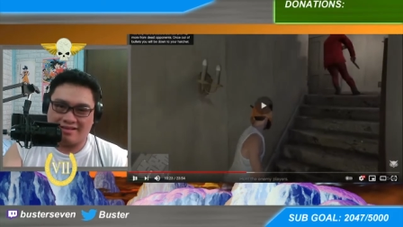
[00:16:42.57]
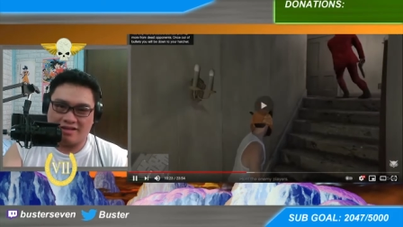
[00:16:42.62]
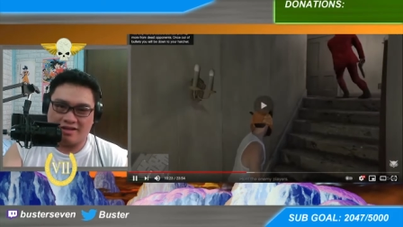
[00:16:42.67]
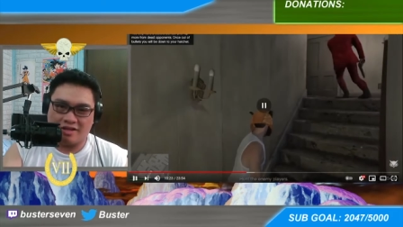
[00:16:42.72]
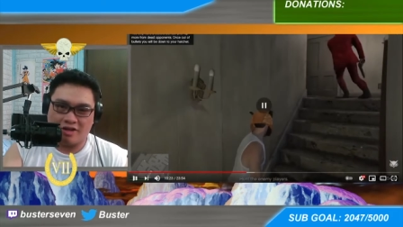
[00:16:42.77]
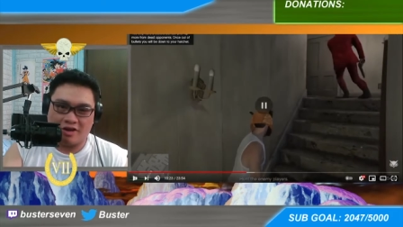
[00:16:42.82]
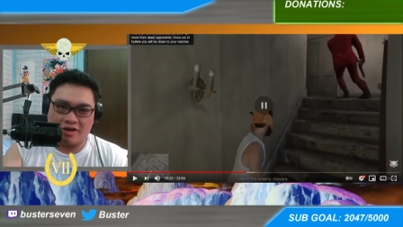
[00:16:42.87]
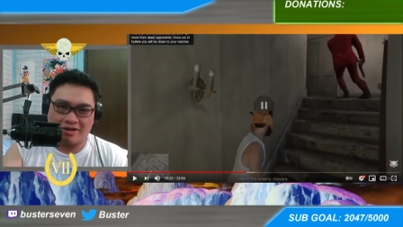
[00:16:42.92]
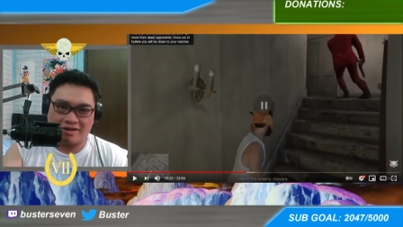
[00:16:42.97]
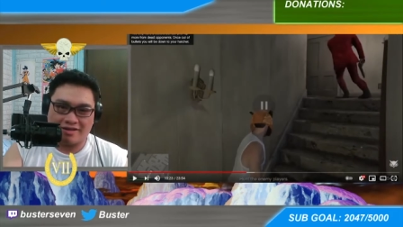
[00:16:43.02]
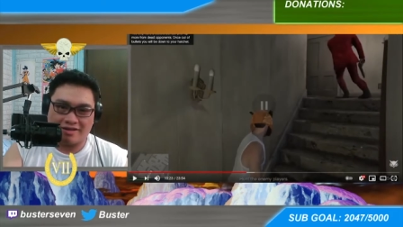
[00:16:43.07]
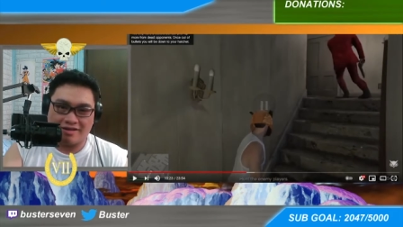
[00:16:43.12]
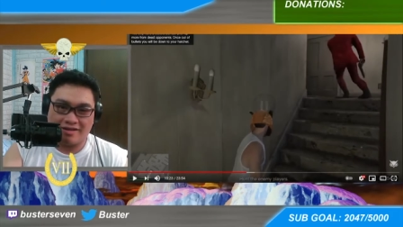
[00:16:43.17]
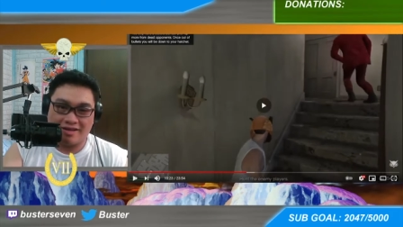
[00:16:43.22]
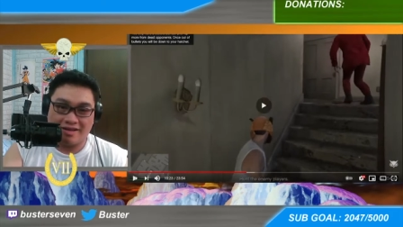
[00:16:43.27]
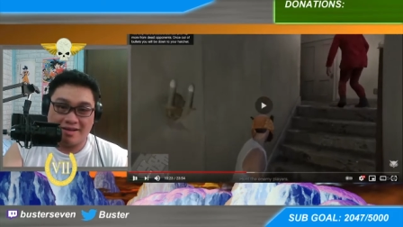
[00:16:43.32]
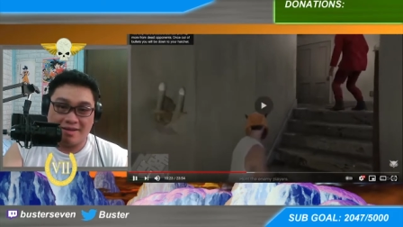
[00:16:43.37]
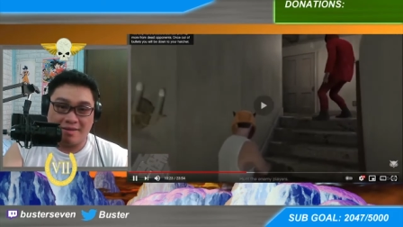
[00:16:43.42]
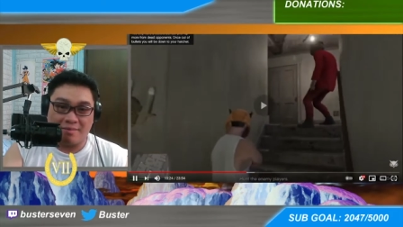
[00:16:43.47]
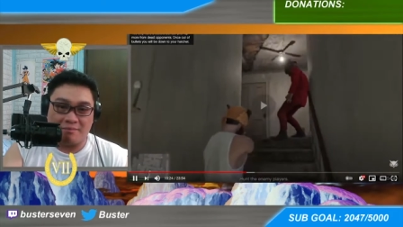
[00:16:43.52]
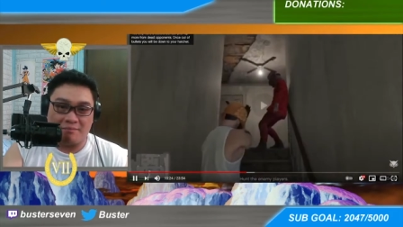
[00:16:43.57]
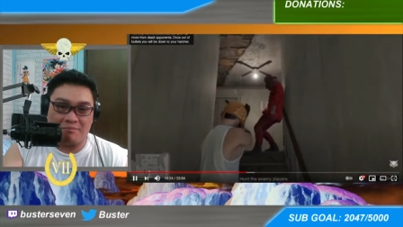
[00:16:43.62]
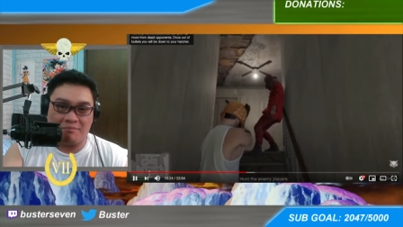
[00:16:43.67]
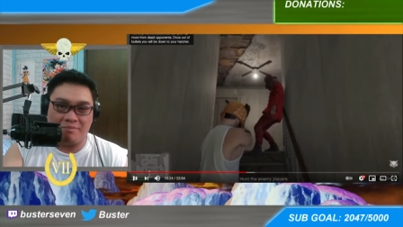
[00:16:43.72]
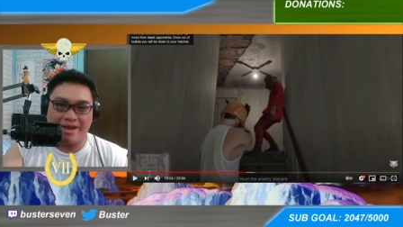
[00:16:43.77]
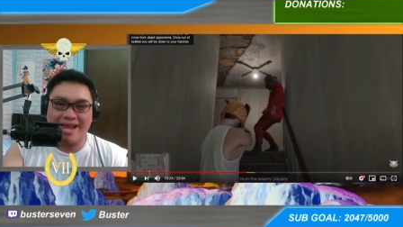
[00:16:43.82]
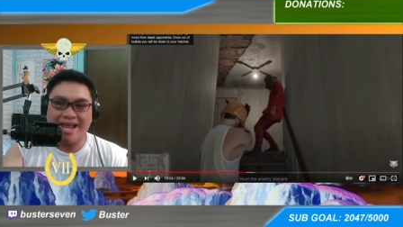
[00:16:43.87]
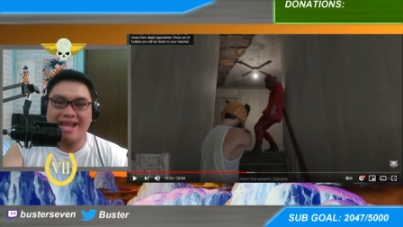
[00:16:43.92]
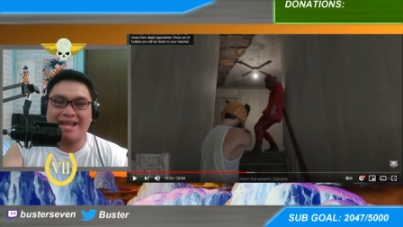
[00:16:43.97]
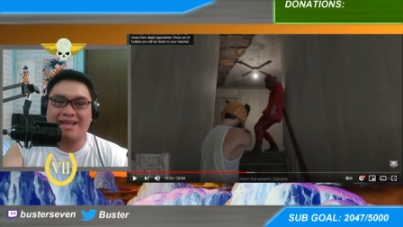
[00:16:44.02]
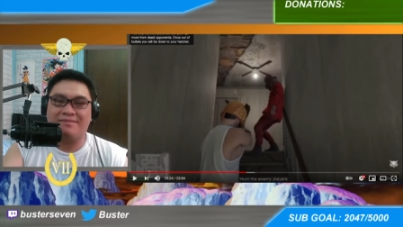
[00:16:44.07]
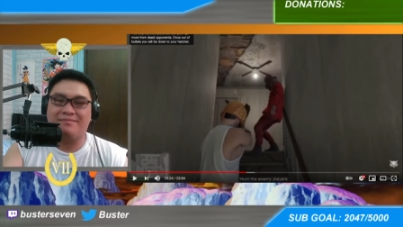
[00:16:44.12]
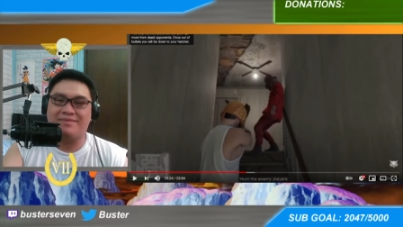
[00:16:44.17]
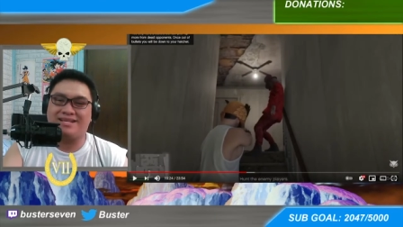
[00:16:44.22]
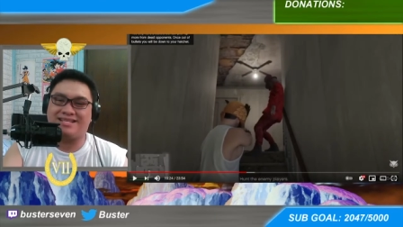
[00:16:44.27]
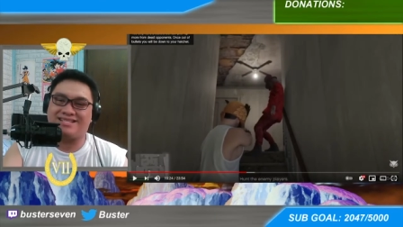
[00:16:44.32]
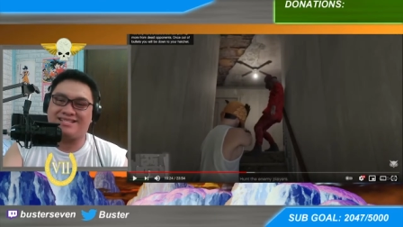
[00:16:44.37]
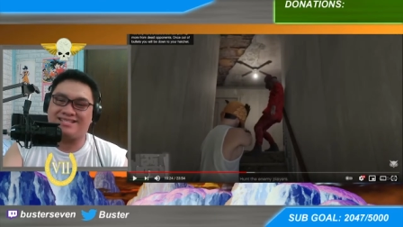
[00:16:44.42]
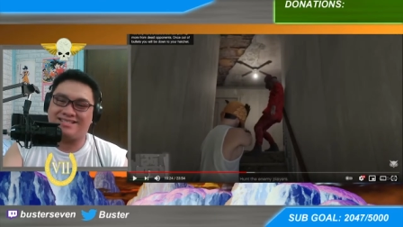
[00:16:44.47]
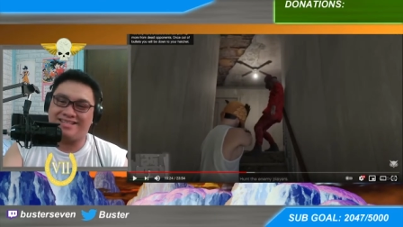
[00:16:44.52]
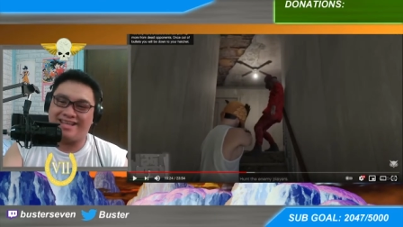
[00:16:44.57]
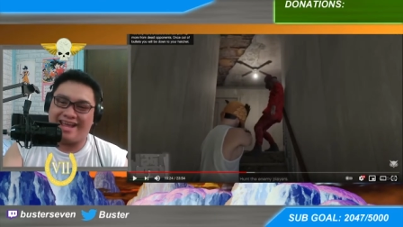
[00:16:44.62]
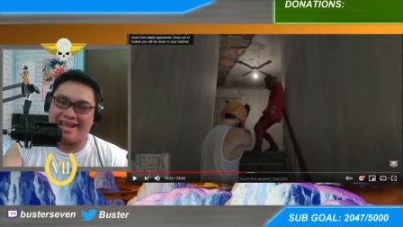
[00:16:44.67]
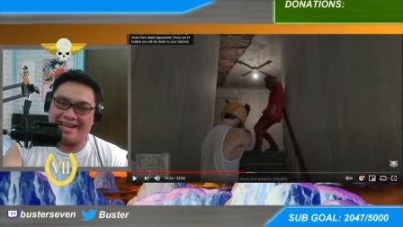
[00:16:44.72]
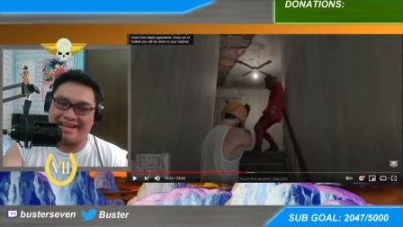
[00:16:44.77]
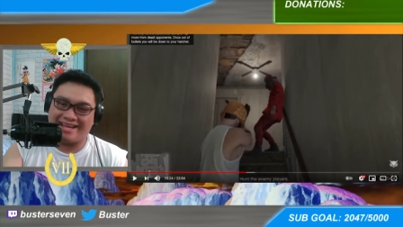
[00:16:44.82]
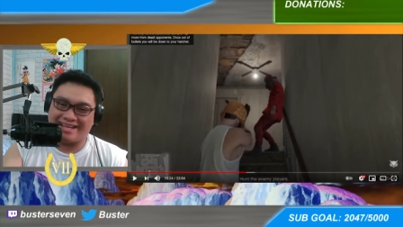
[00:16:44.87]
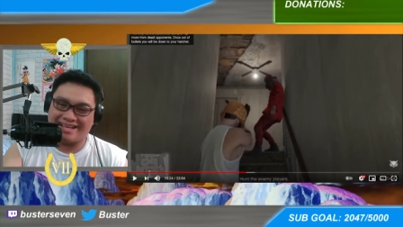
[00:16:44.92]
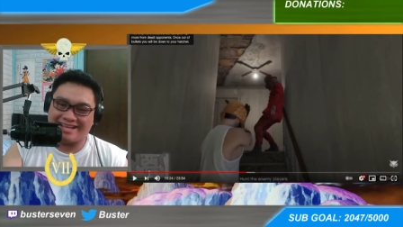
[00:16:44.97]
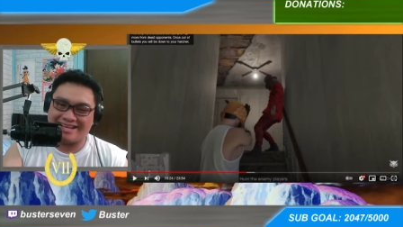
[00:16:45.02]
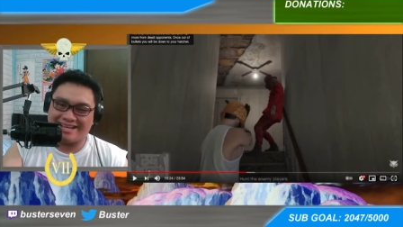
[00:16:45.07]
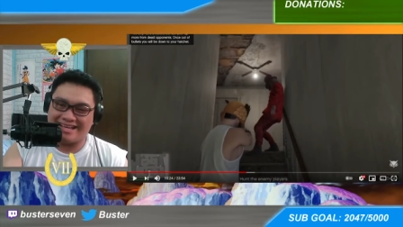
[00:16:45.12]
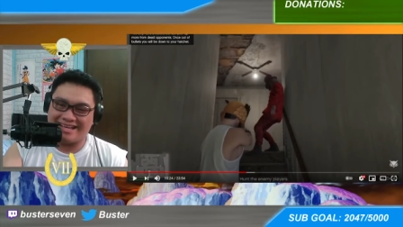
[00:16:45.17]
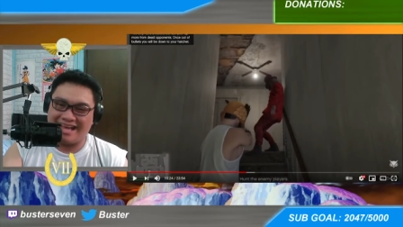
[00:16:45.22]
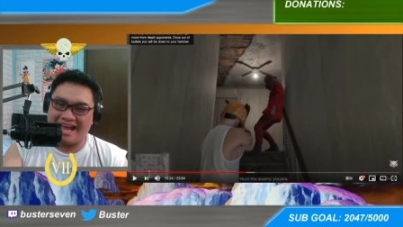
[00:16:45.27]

Look, big mistake,